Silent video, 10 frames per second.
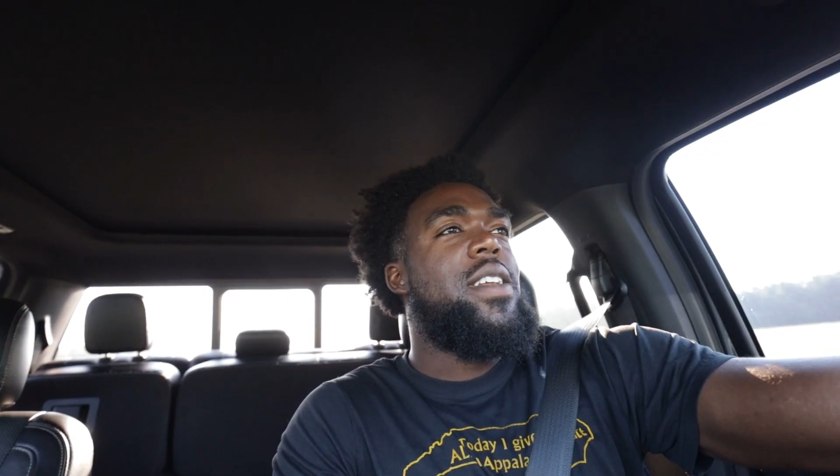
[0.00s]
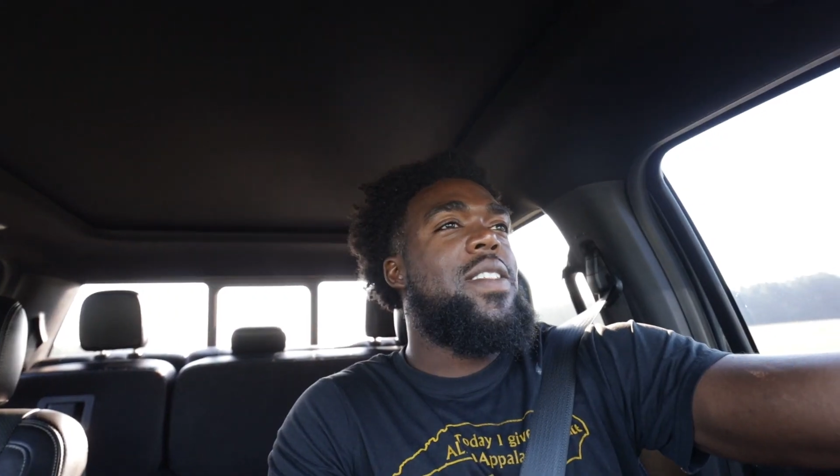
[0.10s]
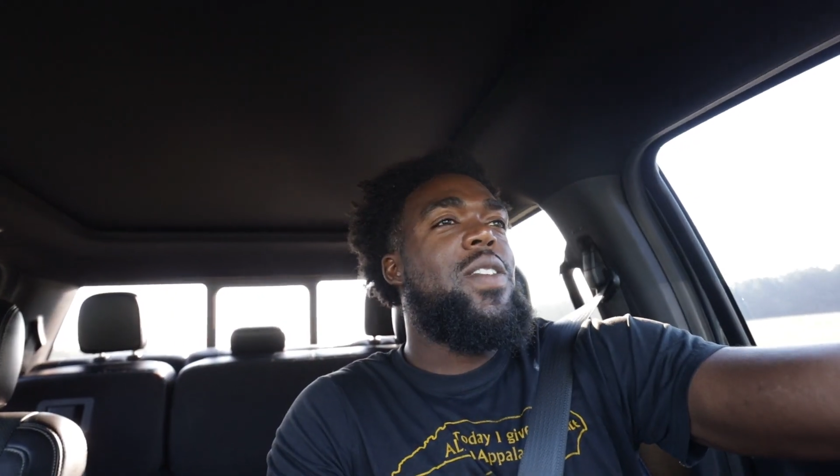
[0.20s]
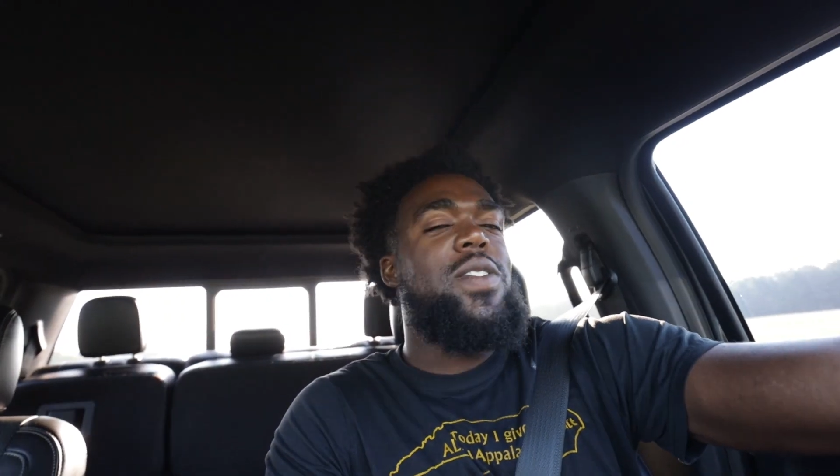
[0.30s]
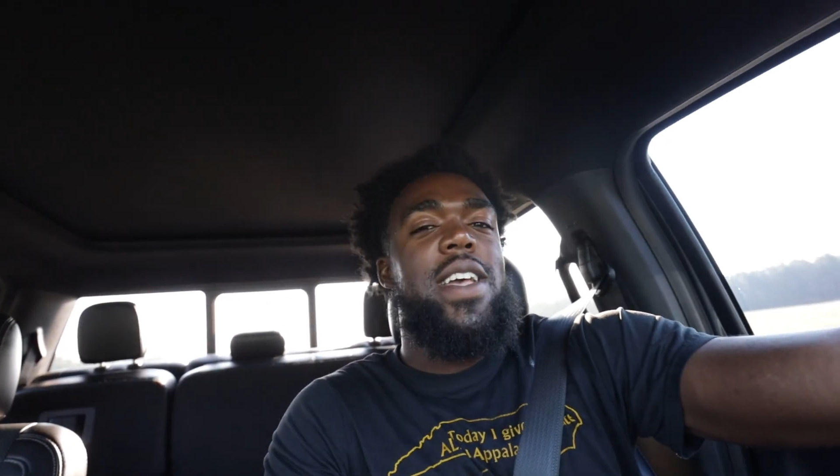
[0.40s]

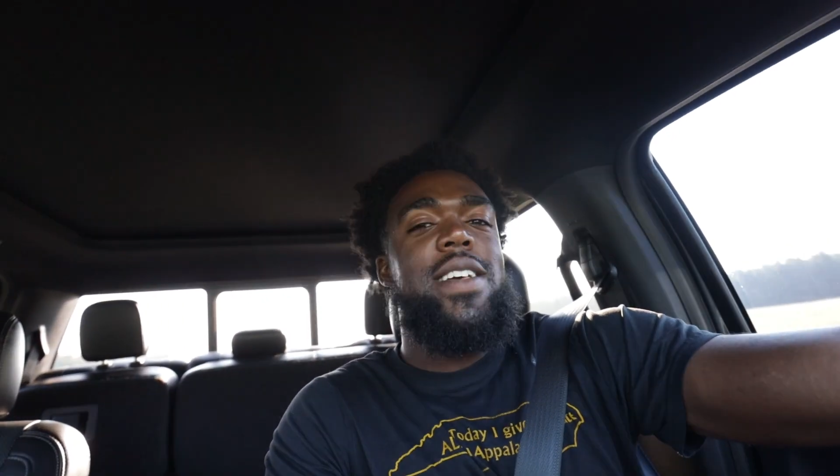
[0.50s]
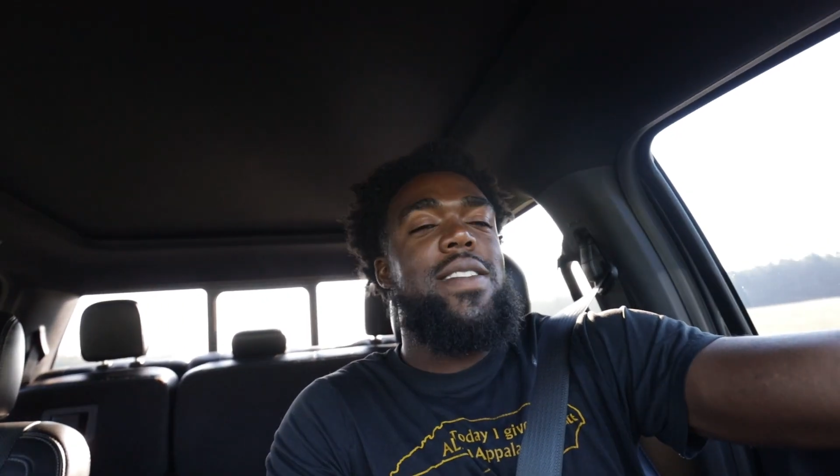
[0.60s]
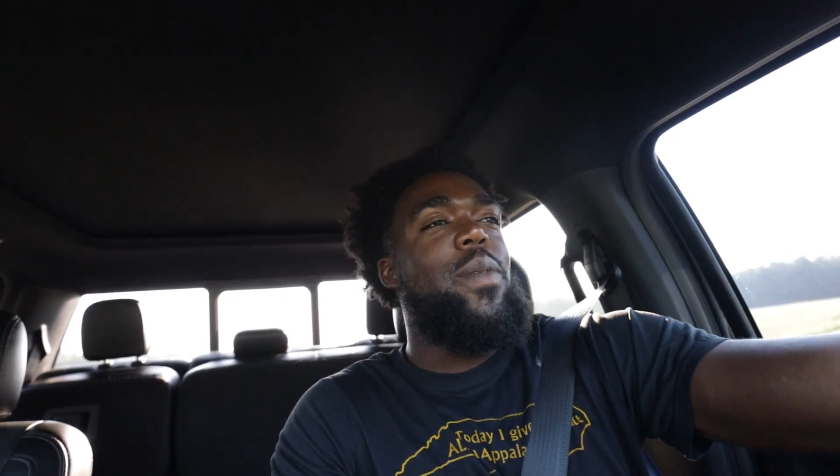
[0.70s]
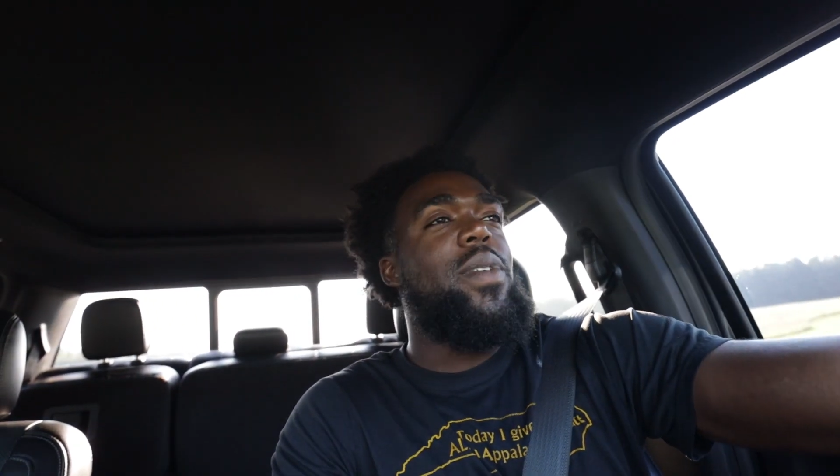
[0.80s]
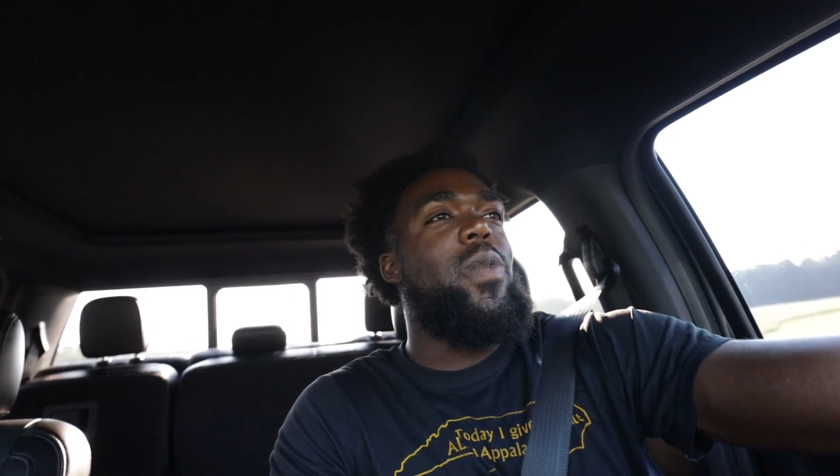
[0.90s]
little
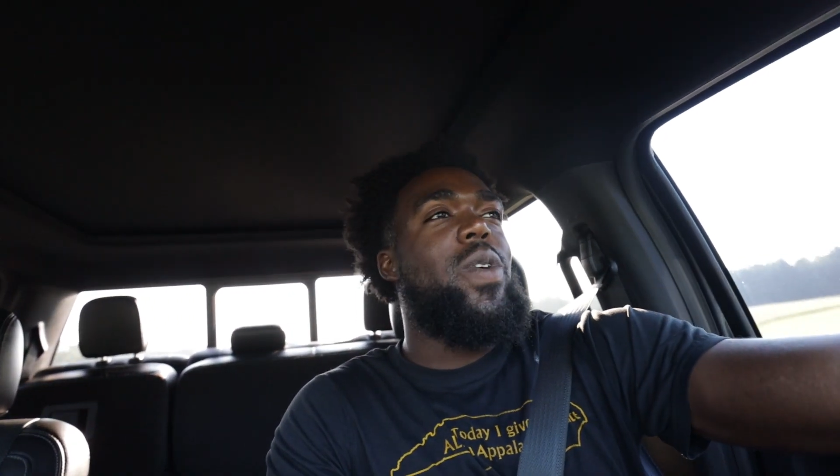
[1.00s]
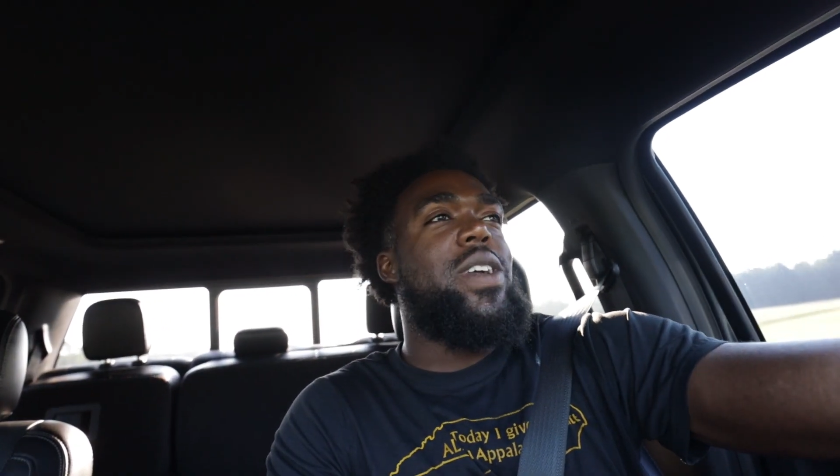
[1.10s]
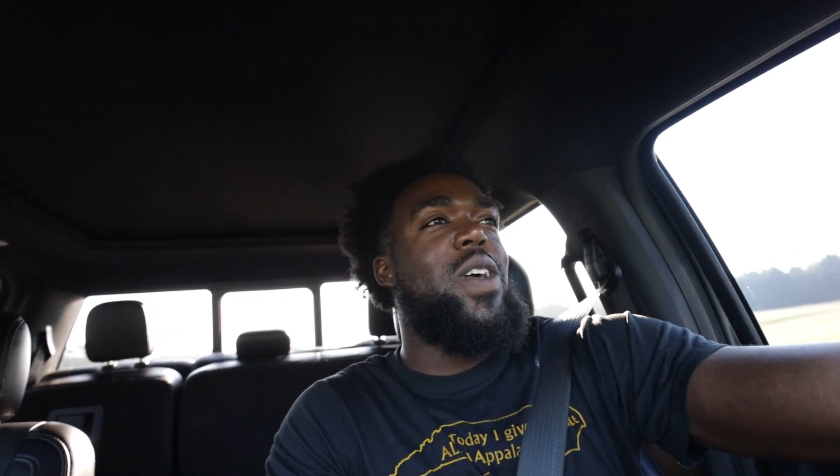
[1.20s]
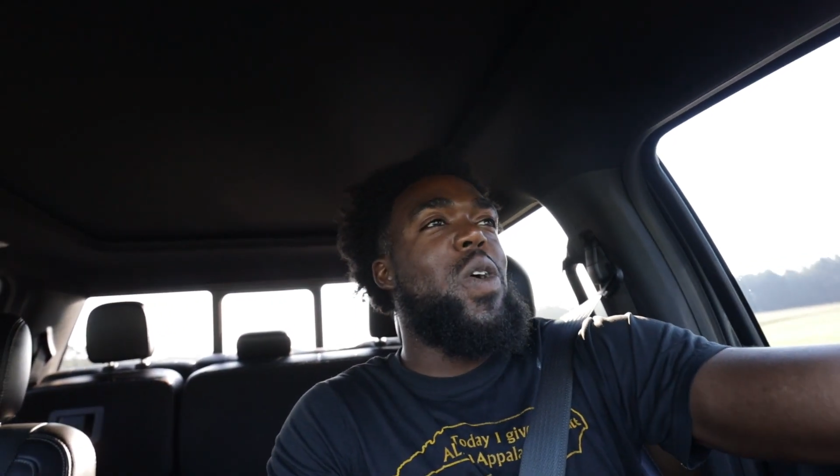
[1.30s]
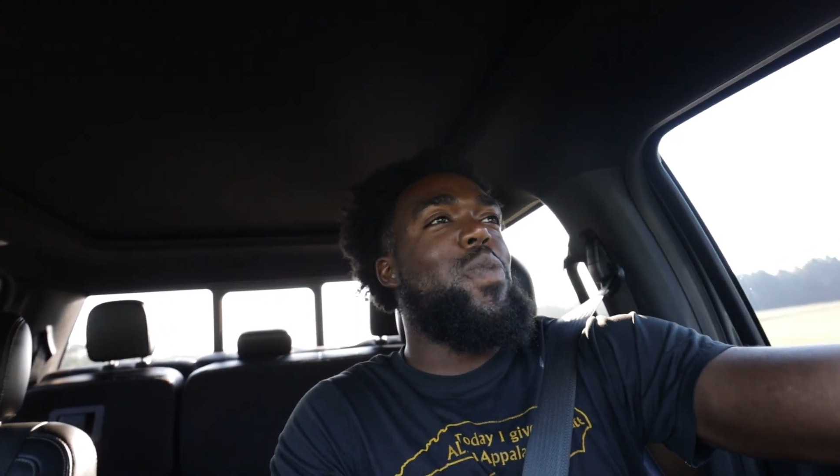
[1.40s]
things I've been
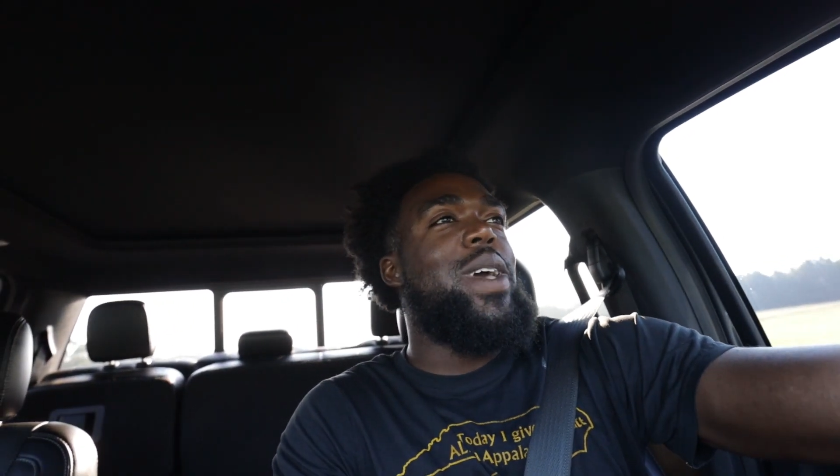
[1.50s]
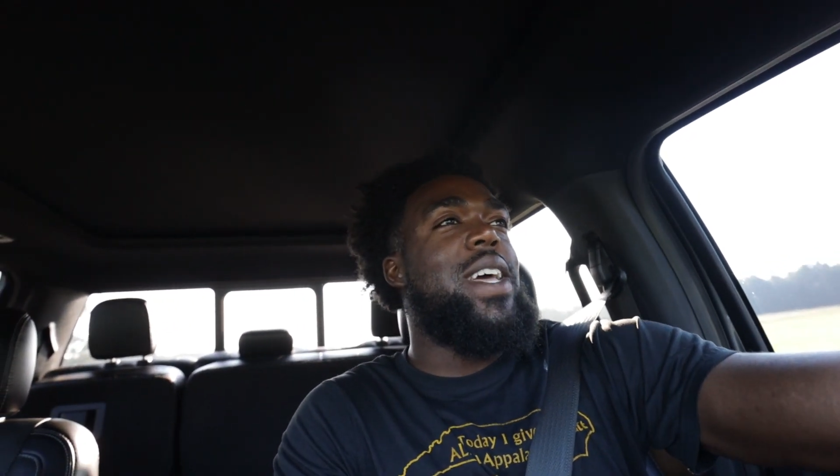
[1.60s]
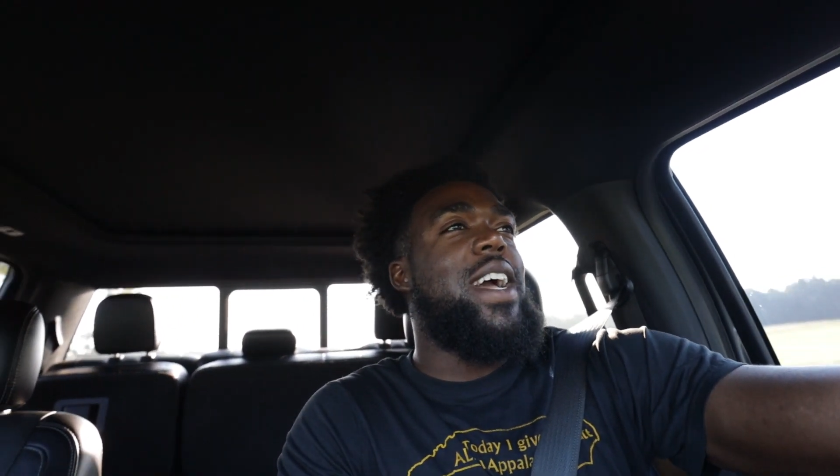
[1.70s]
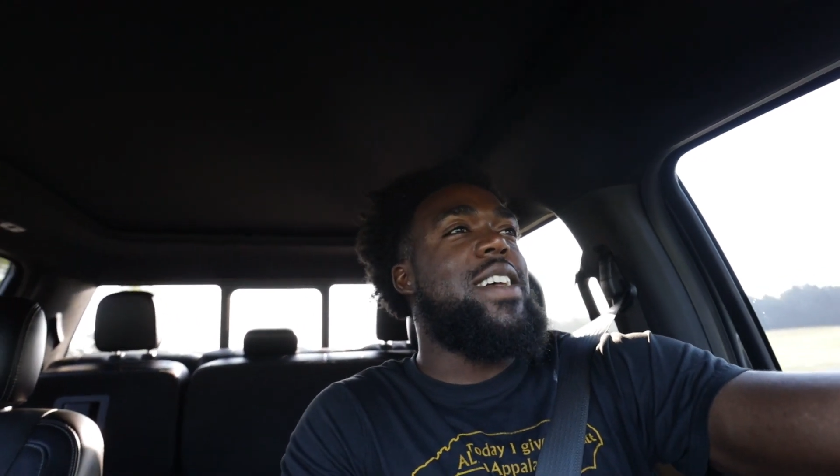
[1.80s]
working on, man.